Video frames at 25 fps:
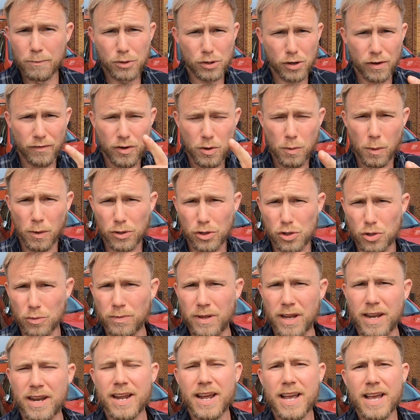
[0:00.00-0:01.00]
So if you want
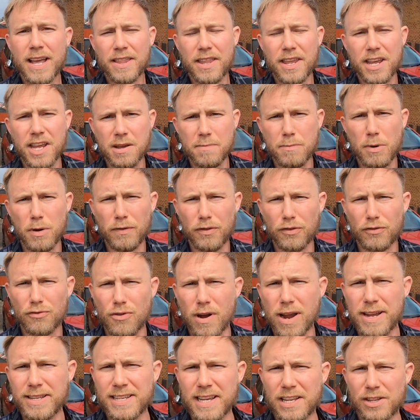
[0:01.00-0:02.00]
something that you can move
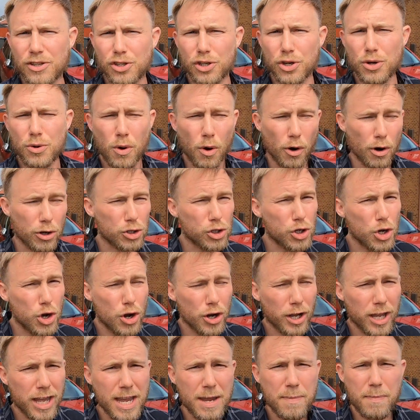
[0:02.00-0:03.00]
straight into, or a
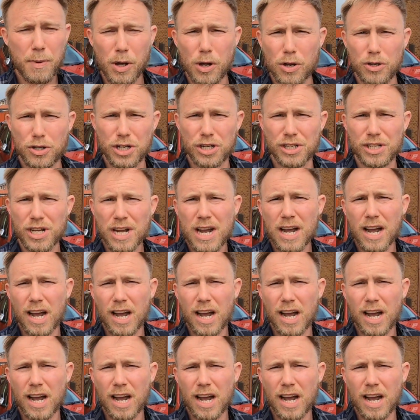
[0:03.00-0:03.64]
turnkey purchase,